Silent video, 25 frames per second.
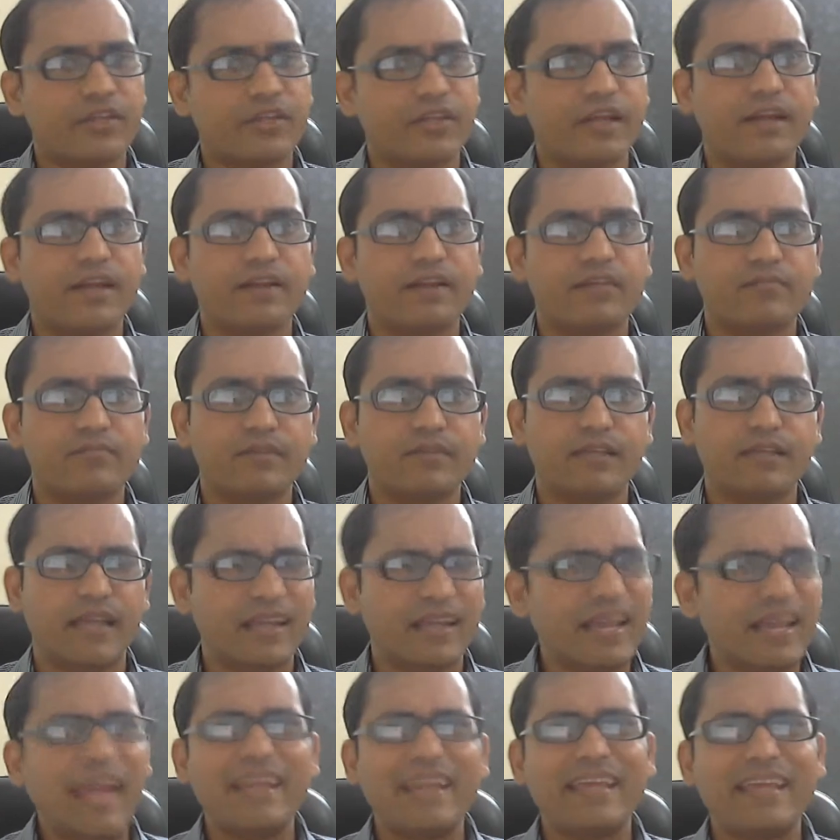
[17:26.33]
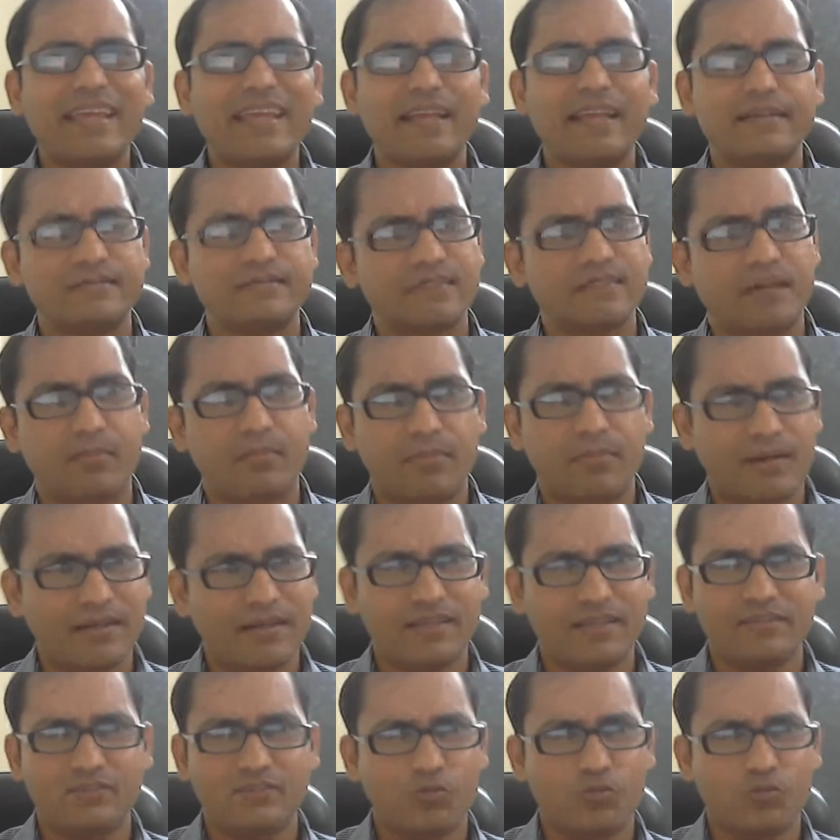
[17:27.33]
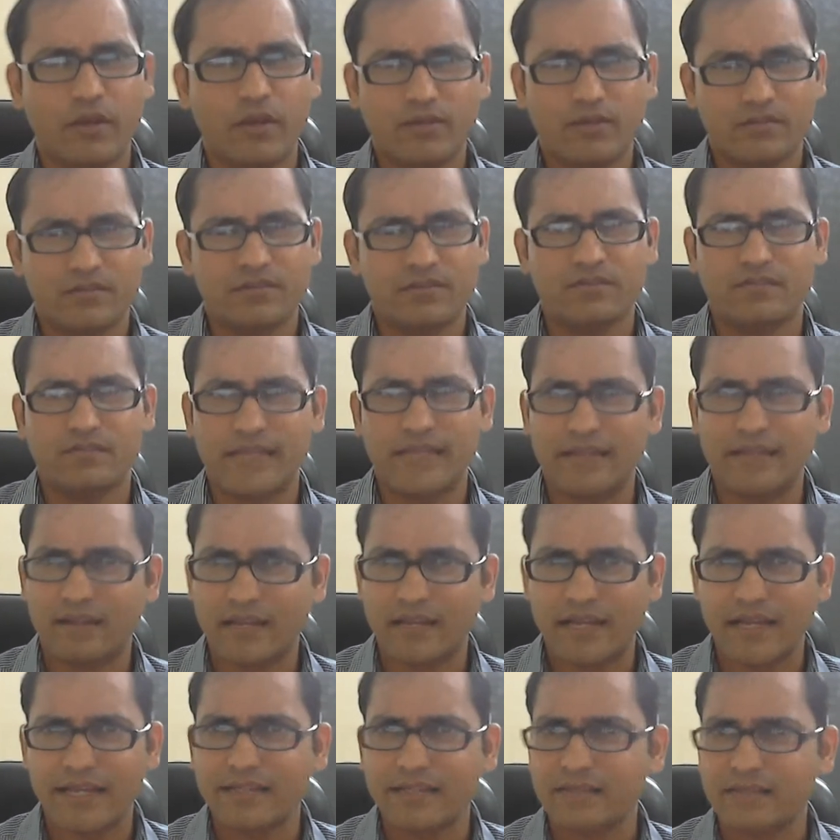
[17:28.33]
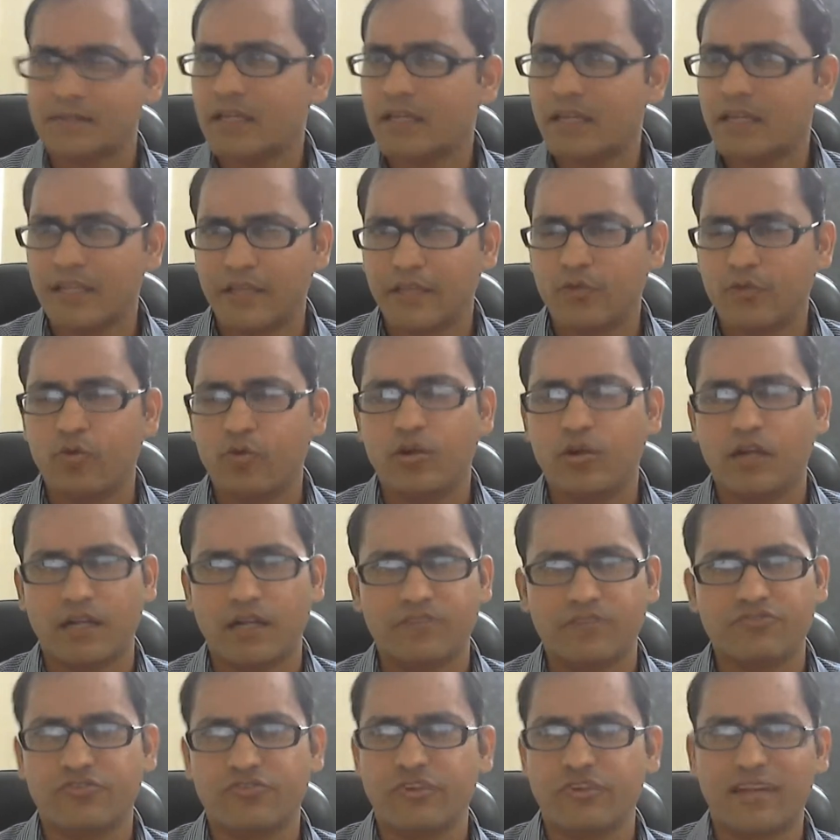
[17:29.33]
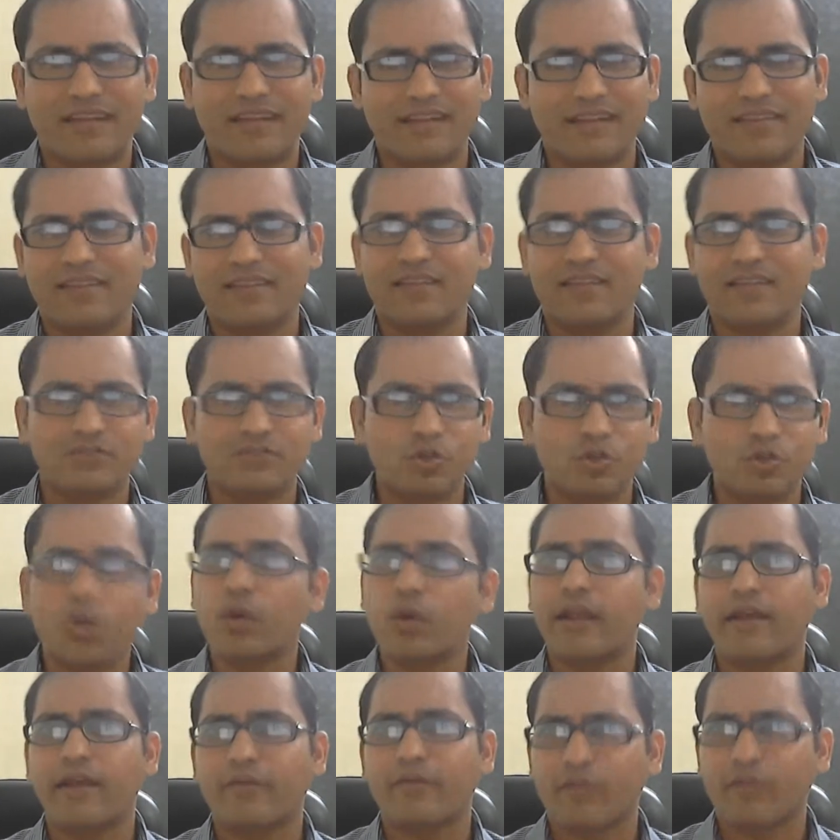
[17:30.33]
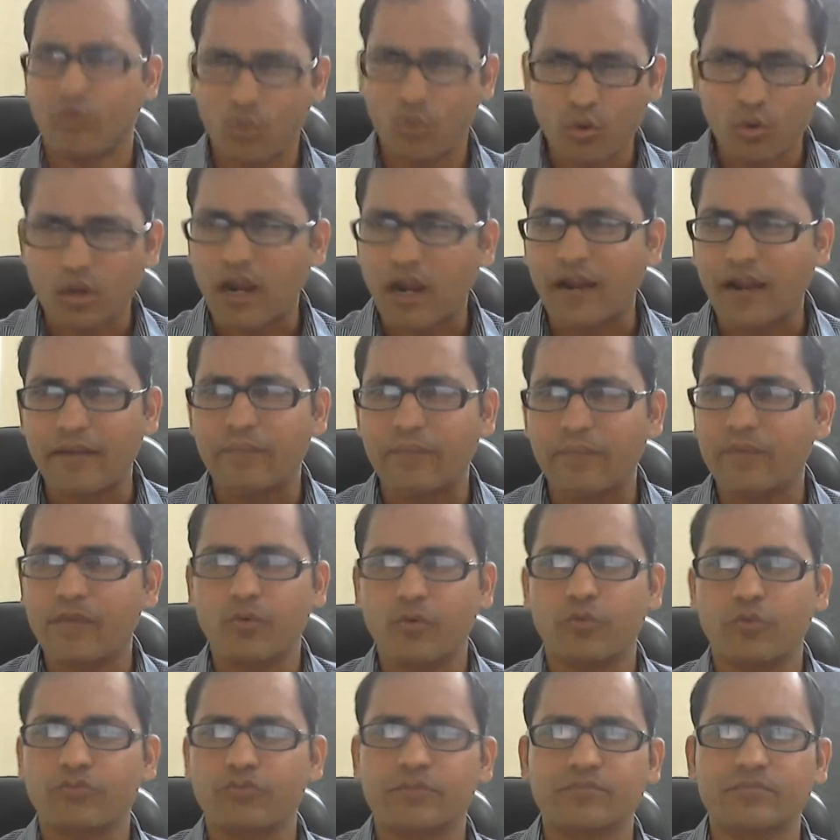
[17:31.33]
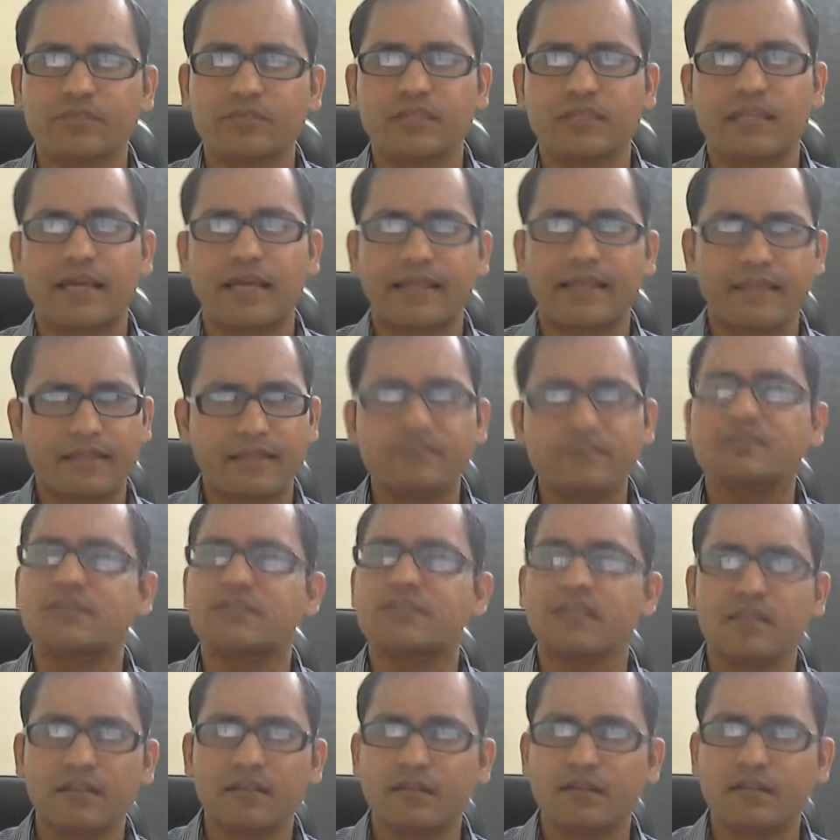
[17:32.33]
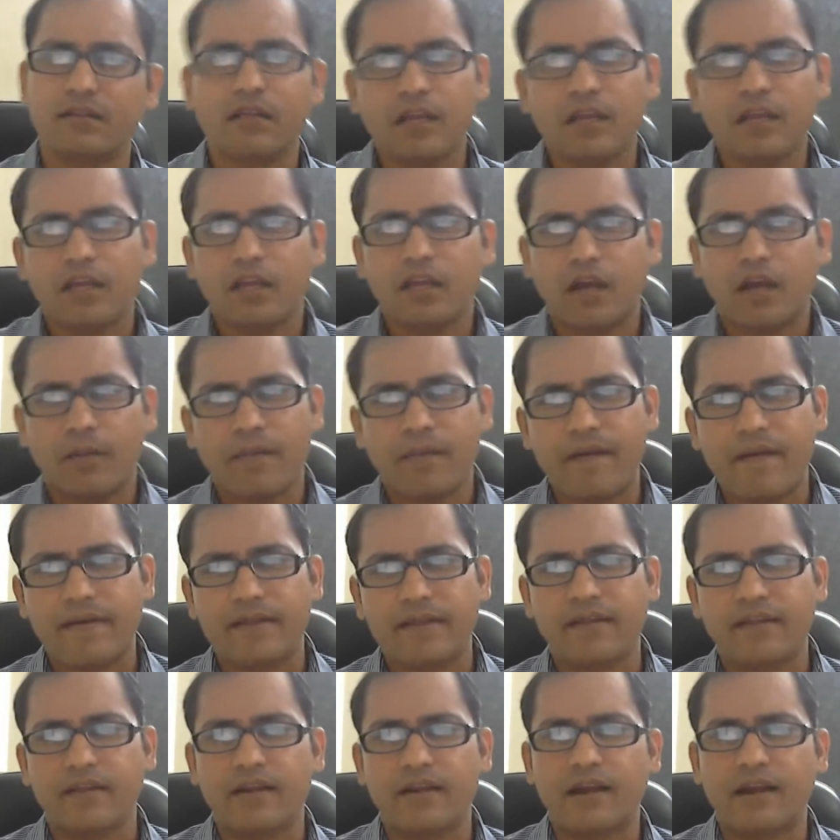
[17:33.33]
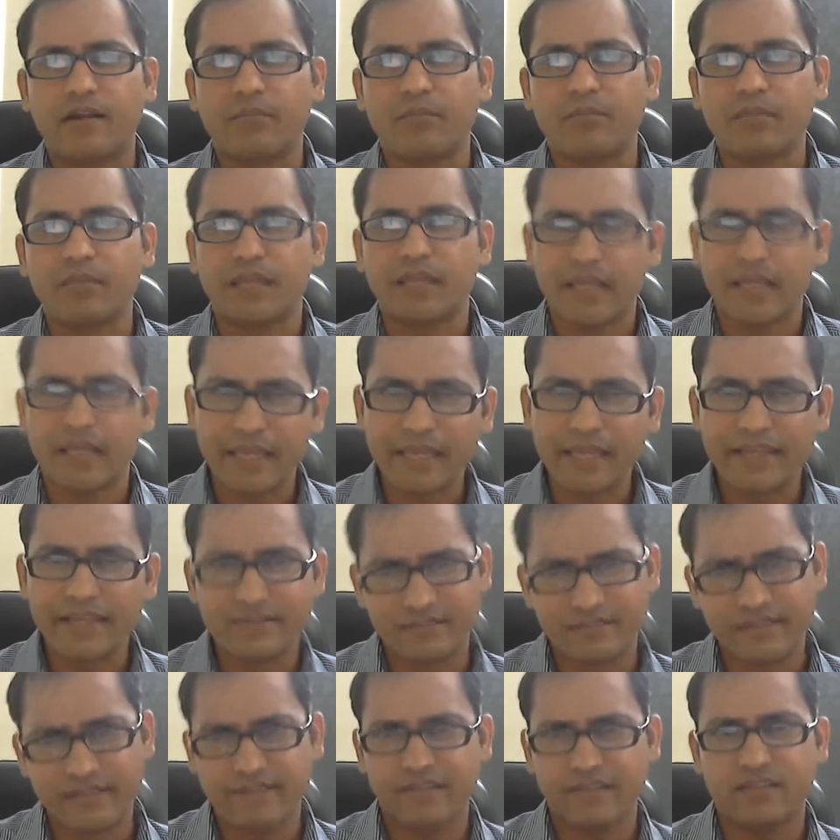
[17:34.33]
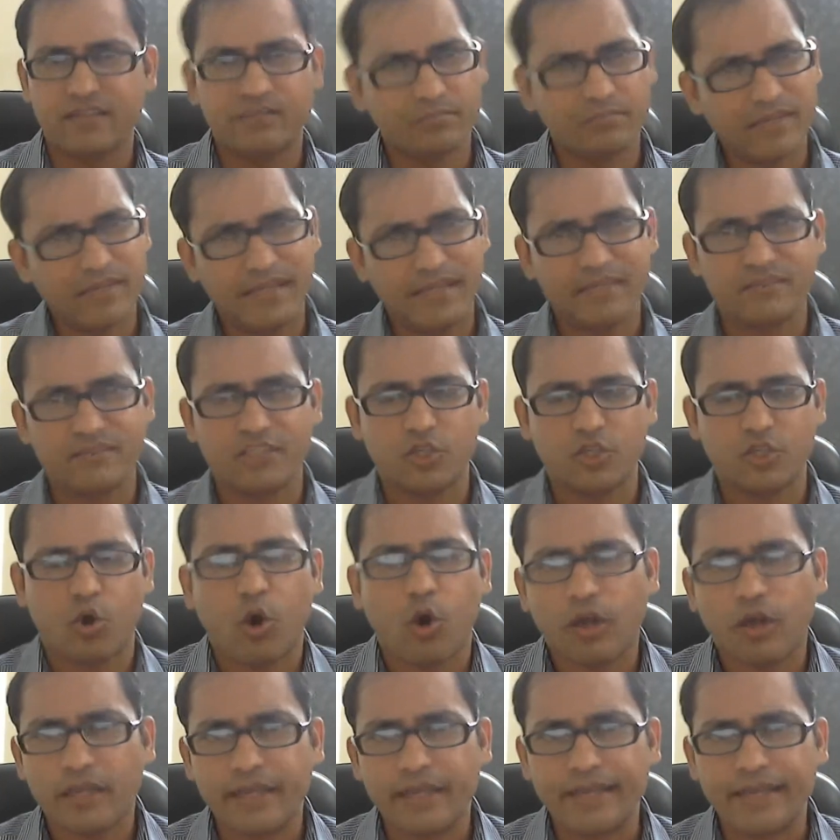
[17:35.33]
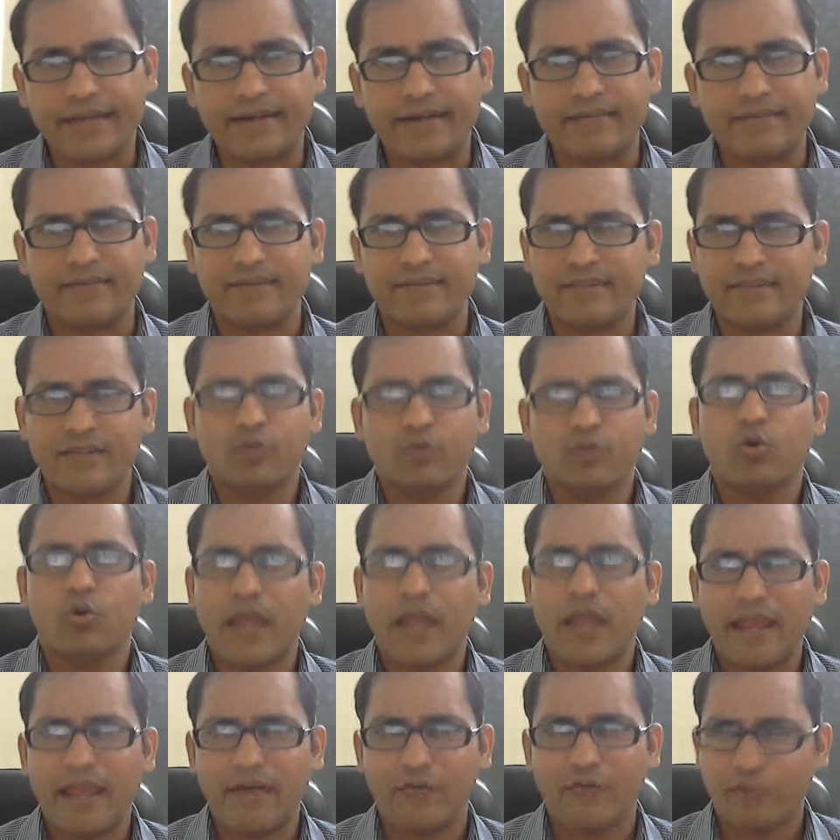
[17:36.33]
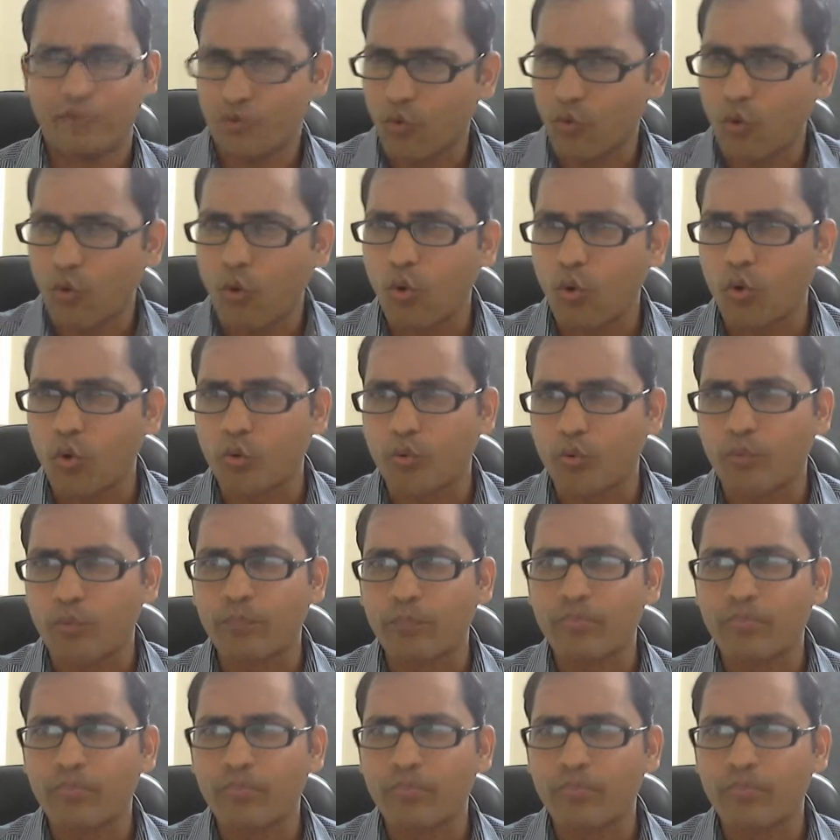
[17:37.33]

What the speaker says: They are in a big, in any case, Japan is US's satellite, you know, country. They don't have their own army or something like that. Still, American army is having a base in Okinawa. They don't have their own